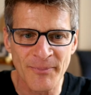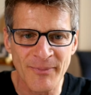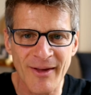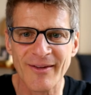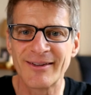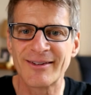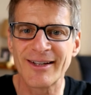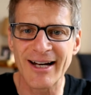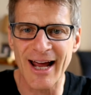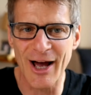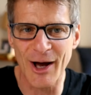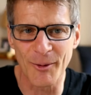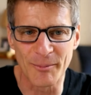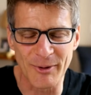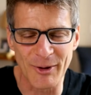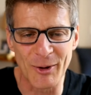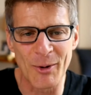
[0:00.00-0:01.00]
that's gonna
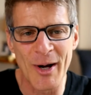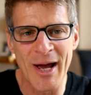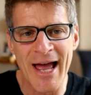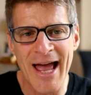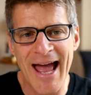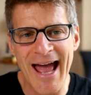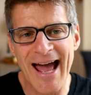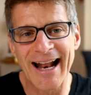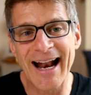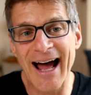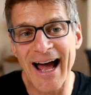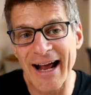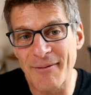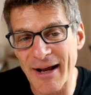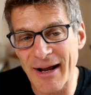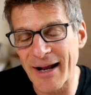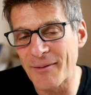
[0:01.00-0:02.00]
help you. And
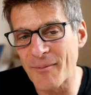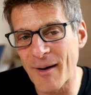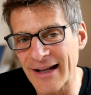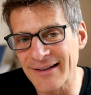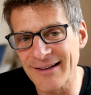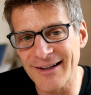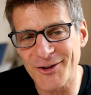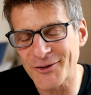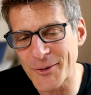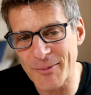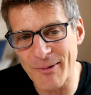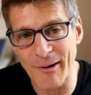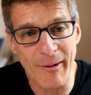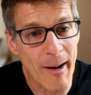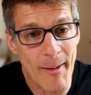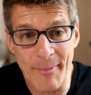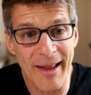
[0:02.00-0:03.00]
I'm, in my leadership
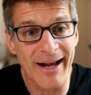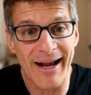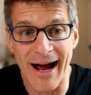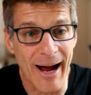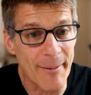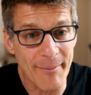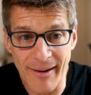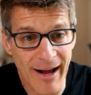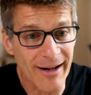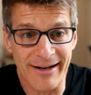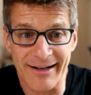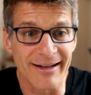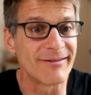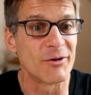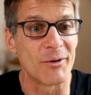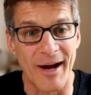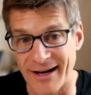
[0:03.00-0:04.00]
program, I'm like, I'm not gonna
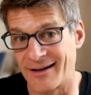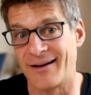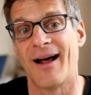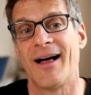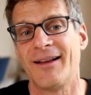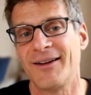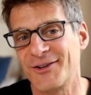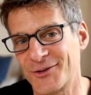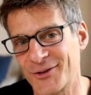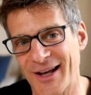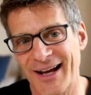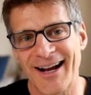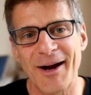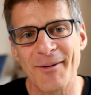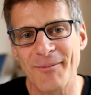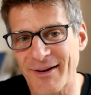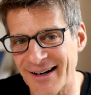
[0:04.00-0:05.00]
give you any knowledge. Like,
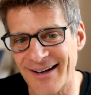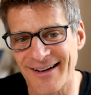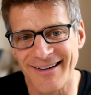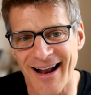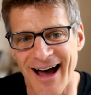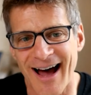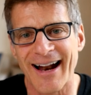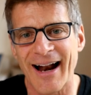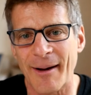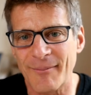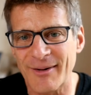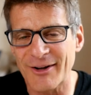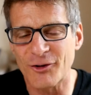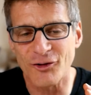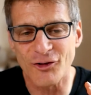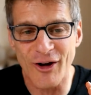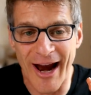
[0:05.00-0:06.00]
I'm gonna not, I'm
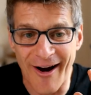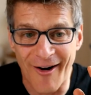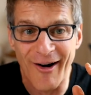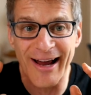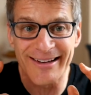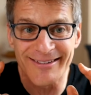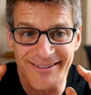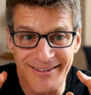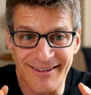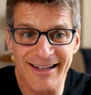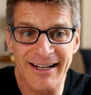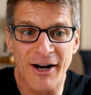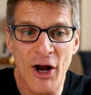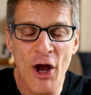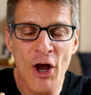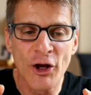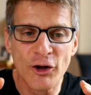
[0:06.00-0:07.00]
gonna share as
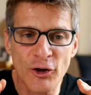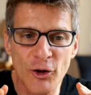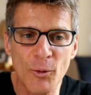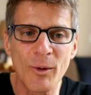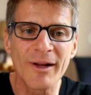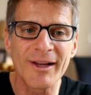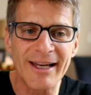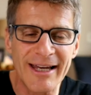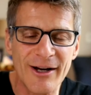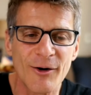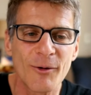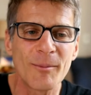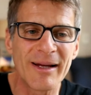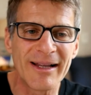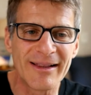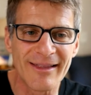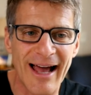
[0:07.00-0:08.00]
little, you will hear
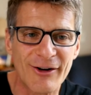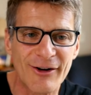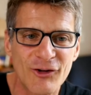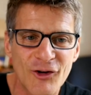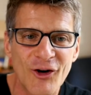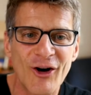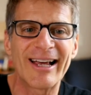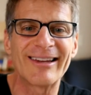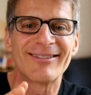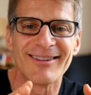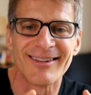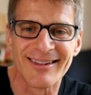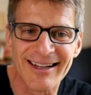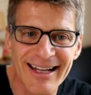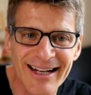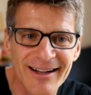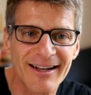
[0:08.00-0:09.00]
me lecture as
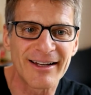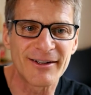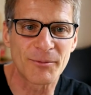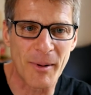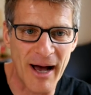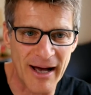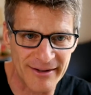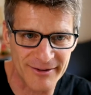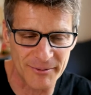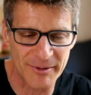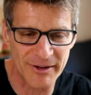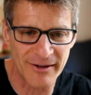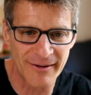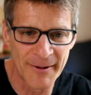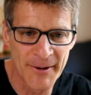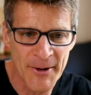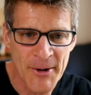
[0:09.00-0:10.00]
little as possible,